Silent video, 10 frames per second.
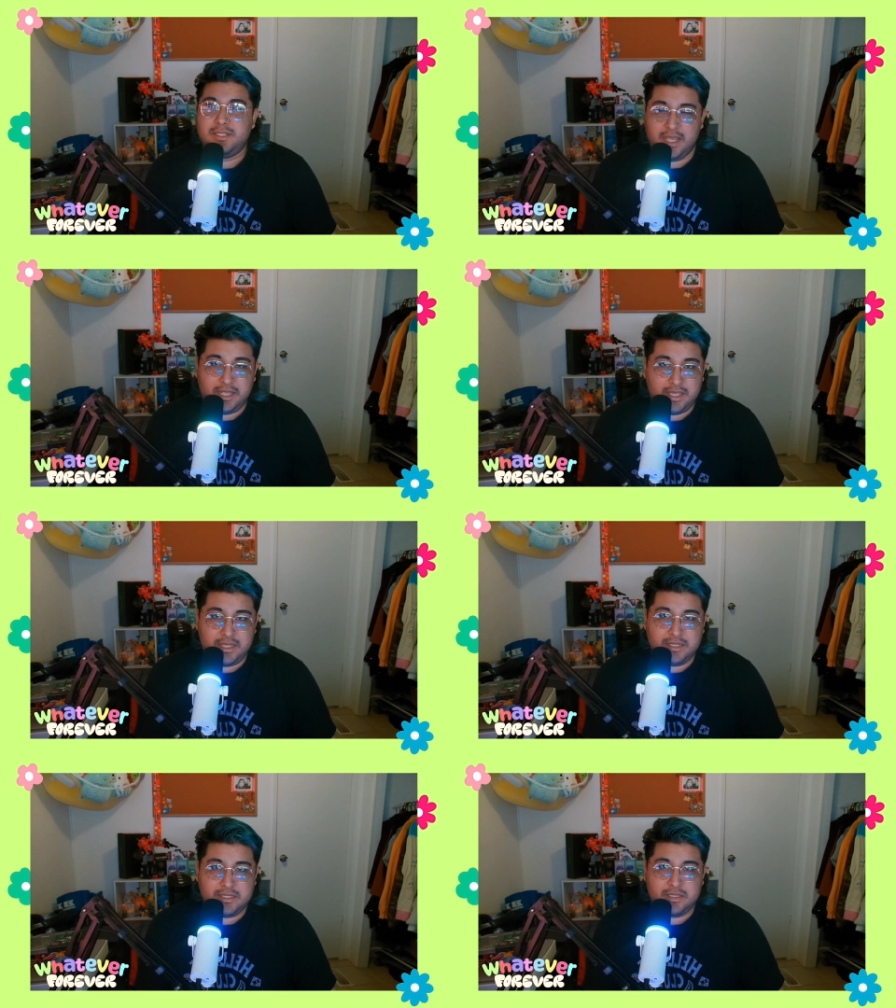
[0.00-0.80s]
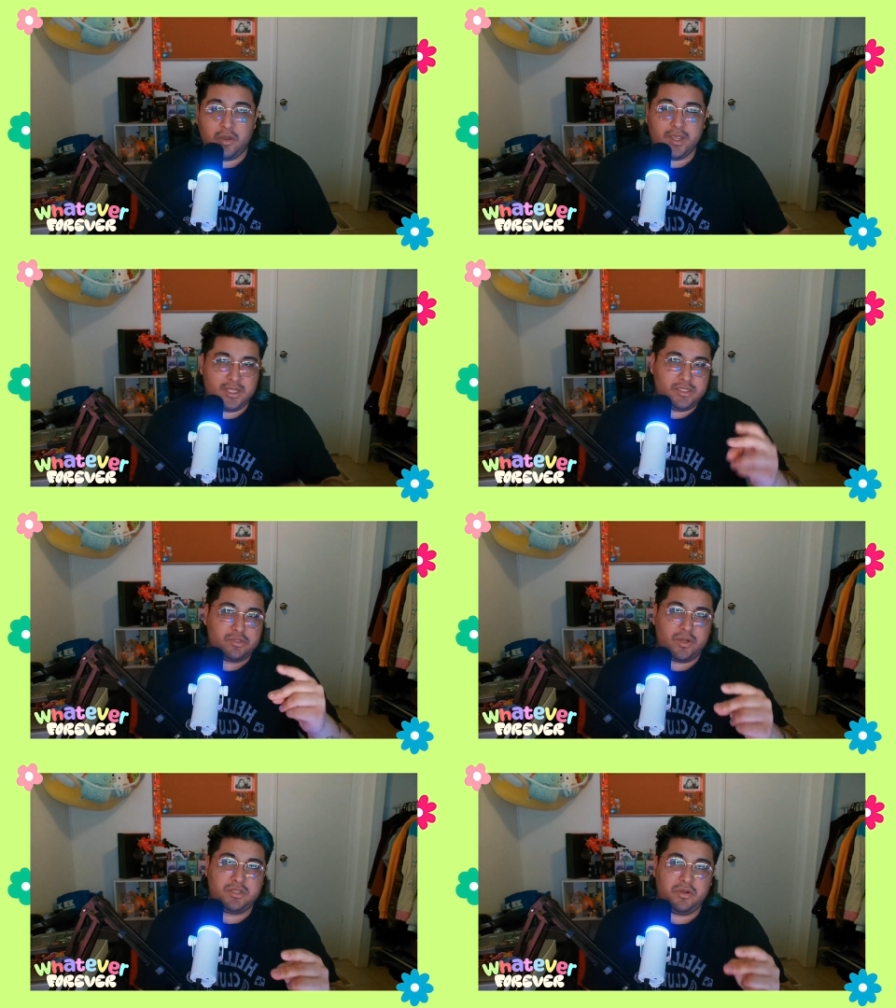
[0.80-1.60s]
Take things going into
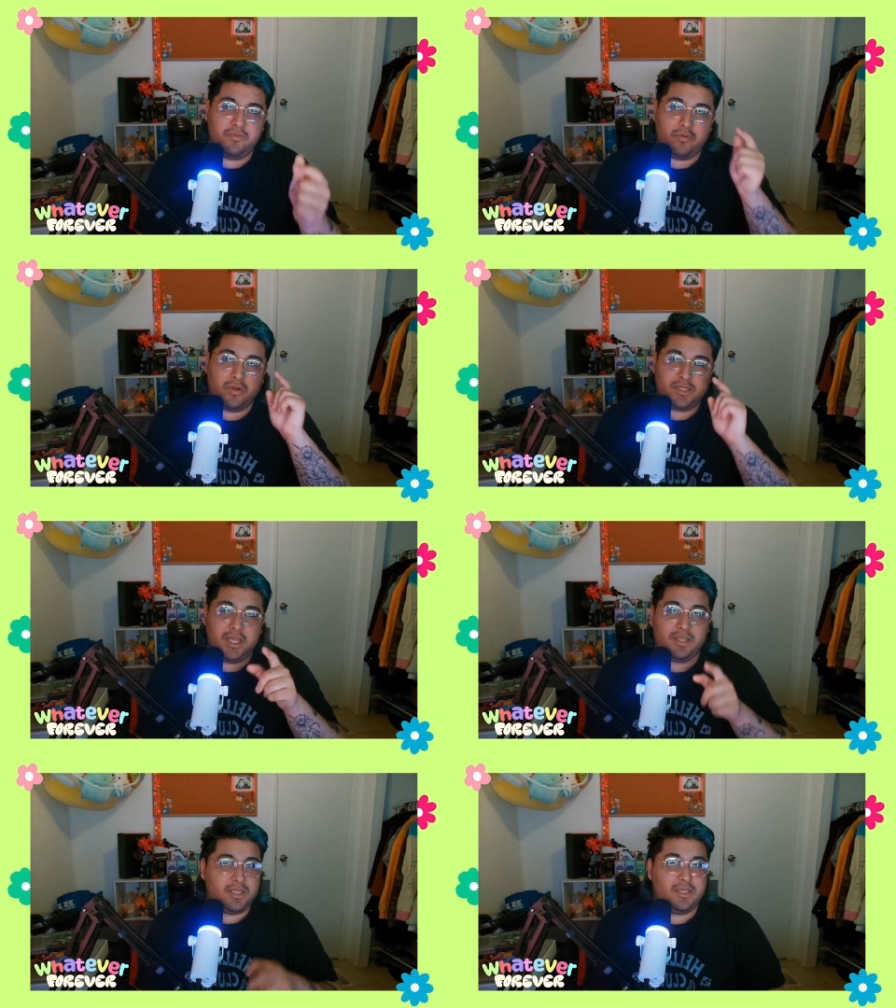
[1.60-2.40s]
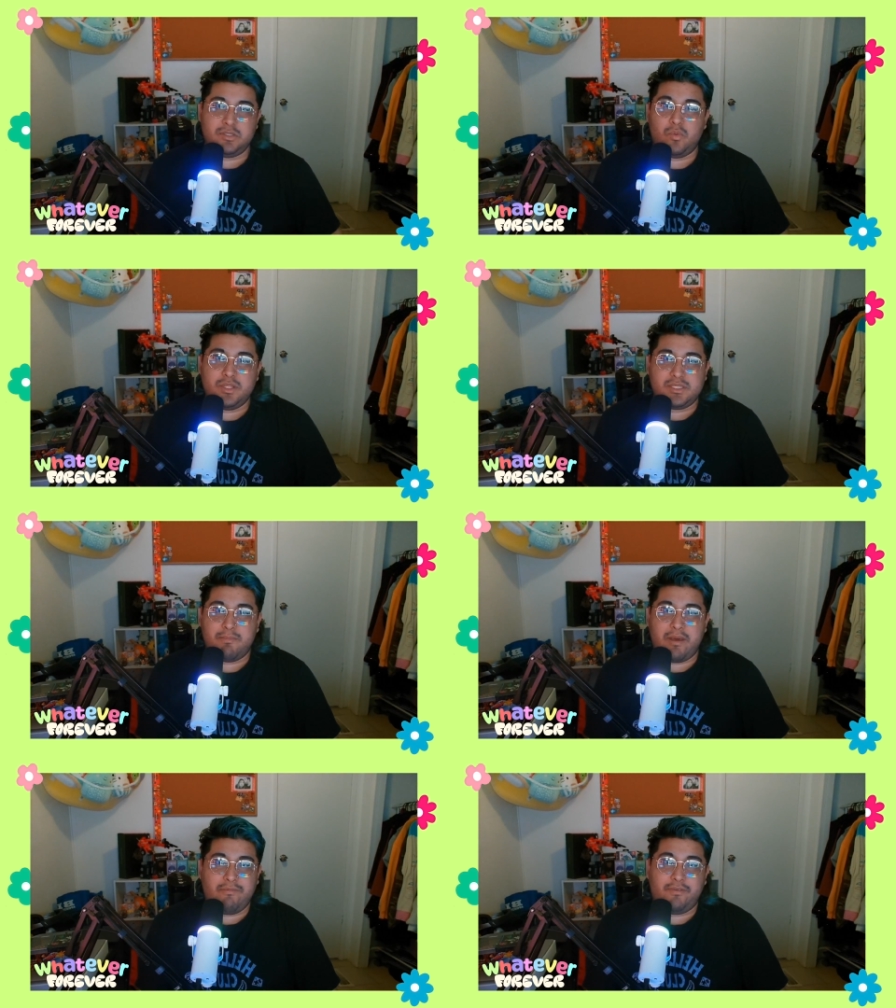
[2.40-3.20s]
2024, take things one
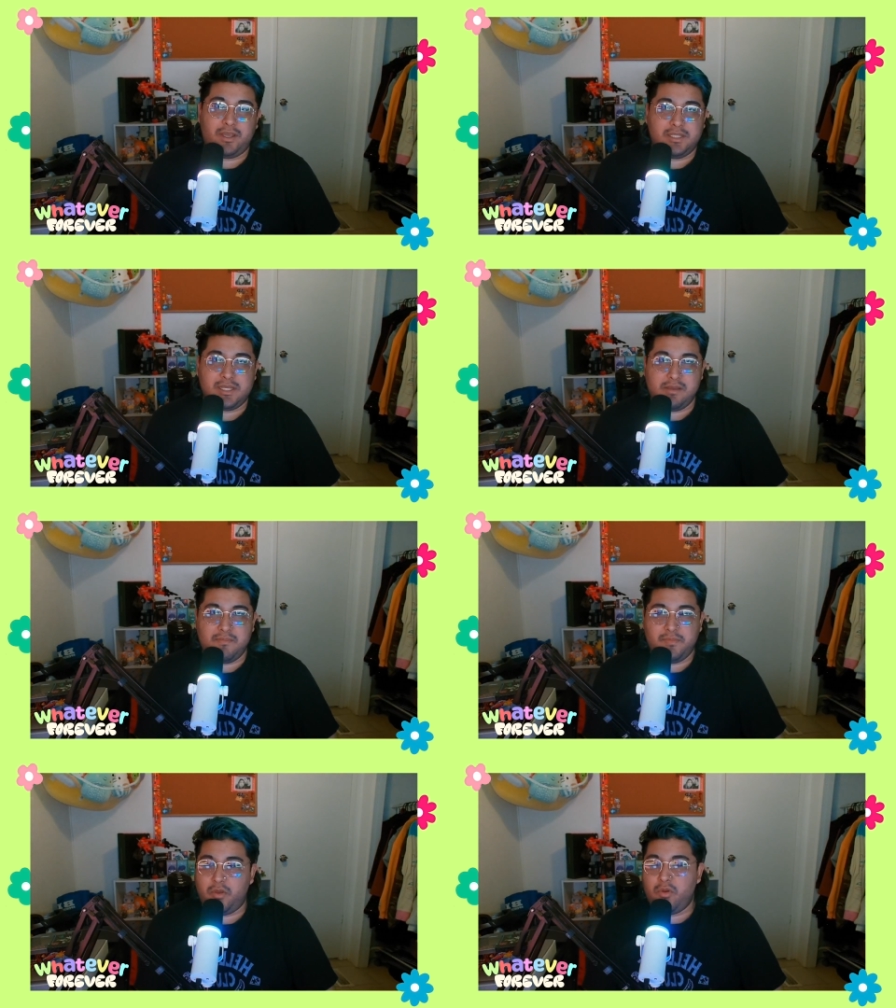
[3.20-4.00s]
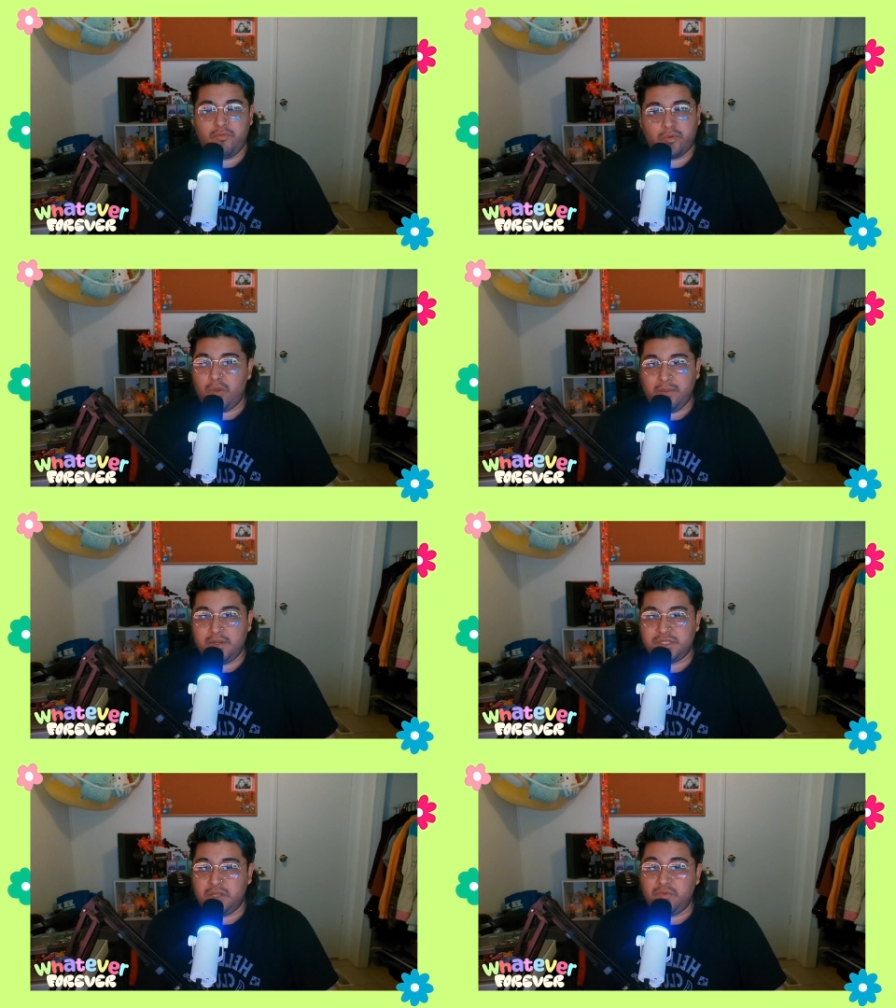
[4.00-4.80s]
step at a fucking time. Don't overwhelm
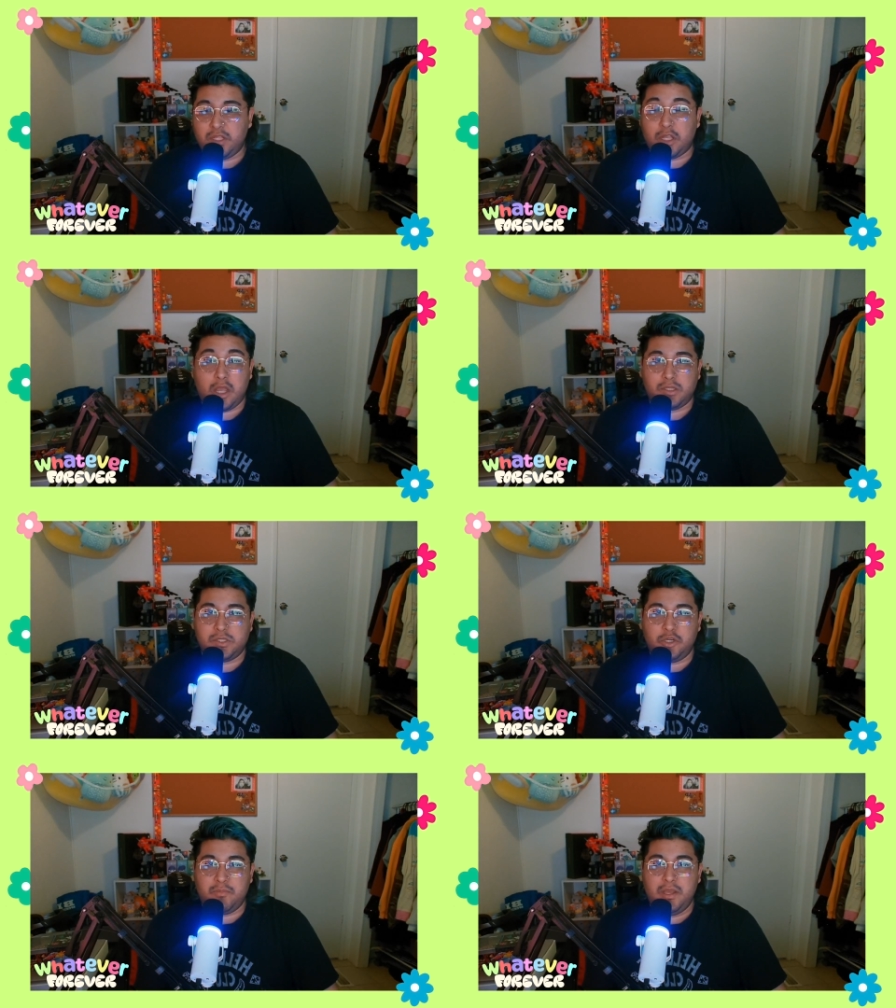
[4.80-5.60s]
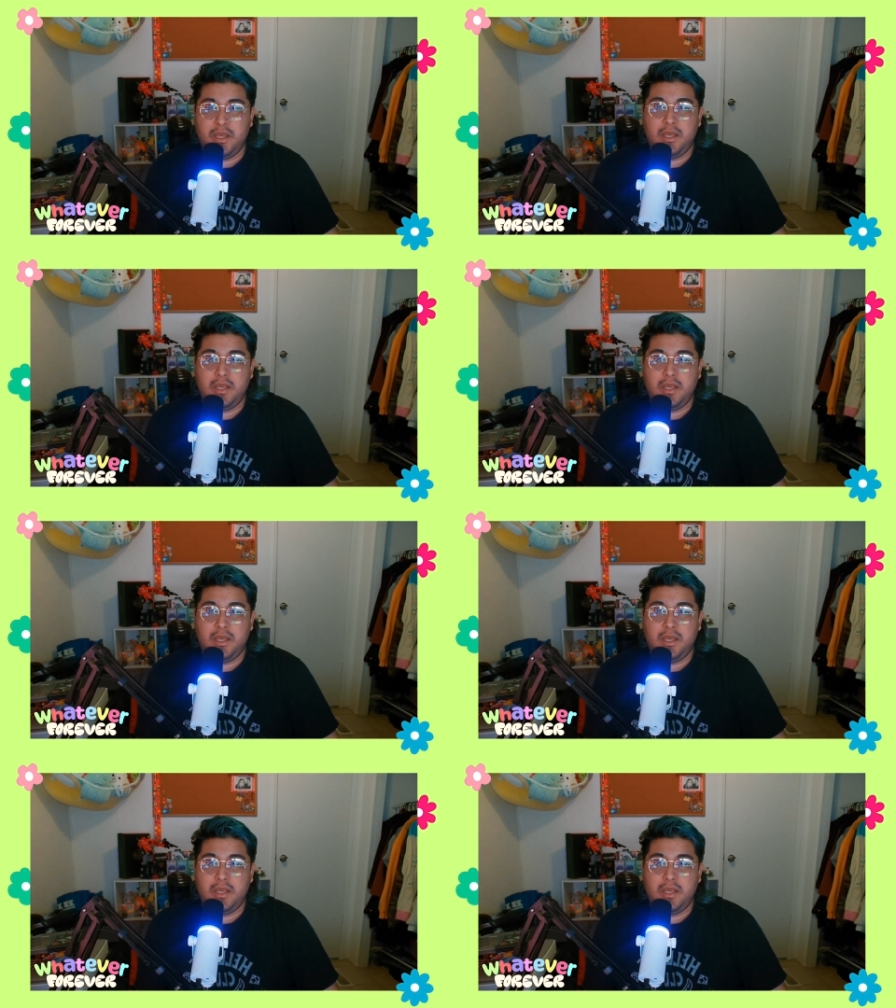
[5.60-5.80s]
yourself with the long term.